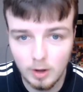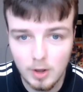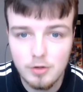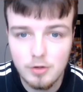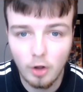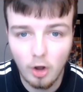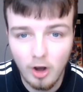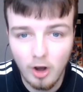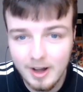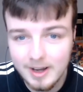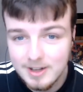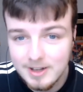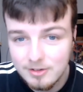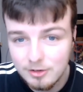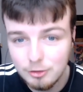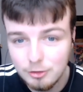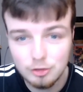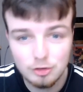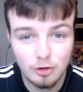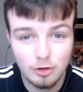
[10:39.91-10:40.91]
entirely
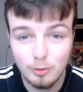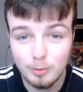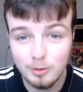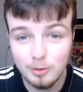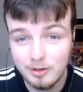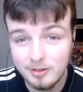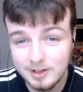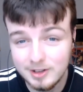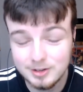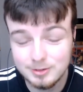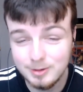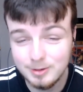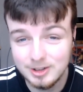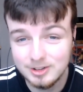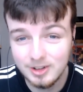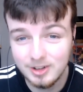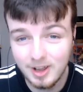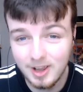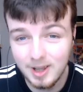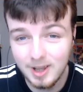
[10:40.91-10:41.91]
too sure what the
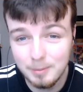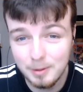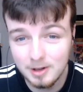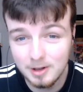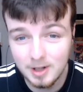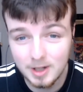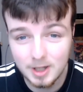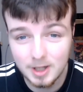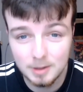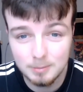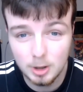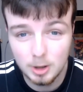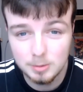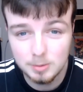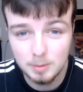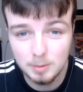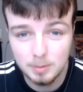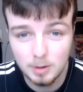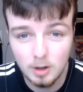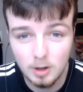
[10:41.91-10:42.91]
situation at the club is like at the
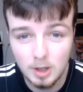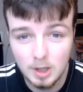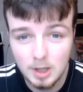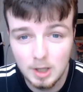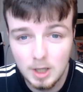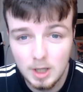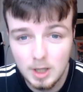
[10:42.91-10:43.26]
moment, but